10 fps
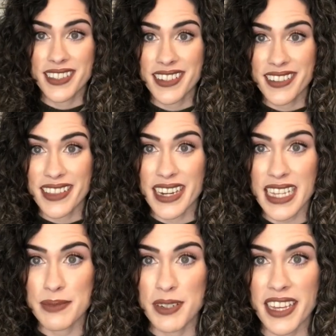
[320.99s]
So the
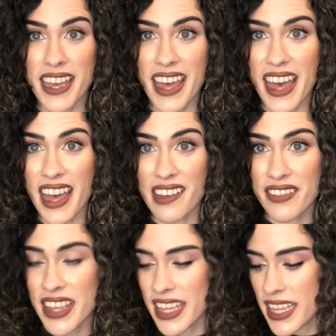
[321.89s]
next book I
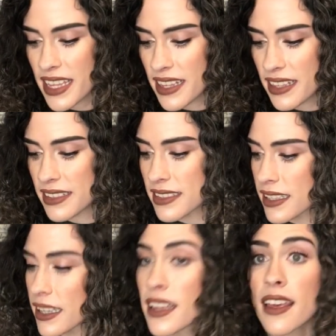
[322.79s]
have
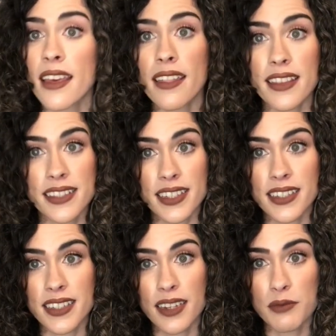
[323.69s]
is The
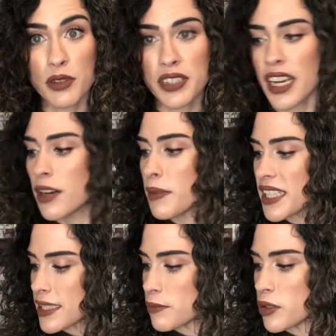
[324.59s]
Sundown Motel by
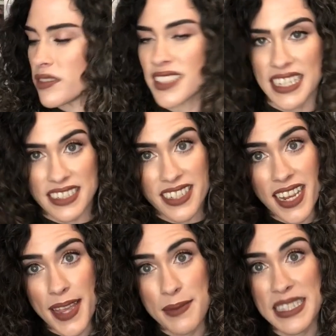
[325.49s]
Simone St.
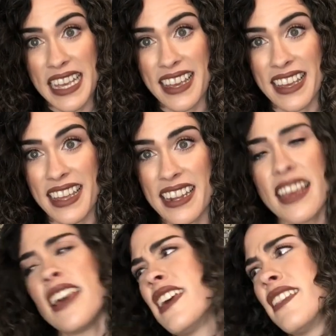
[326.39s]
James, and
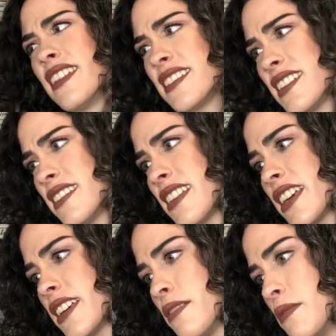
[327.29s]
this is
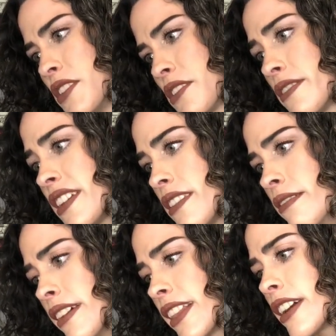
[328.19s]
like a mystery
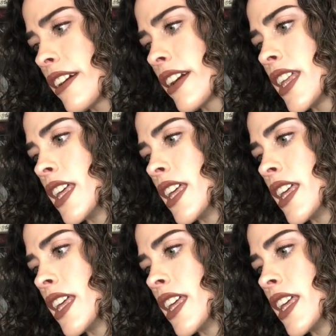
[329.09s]
thriller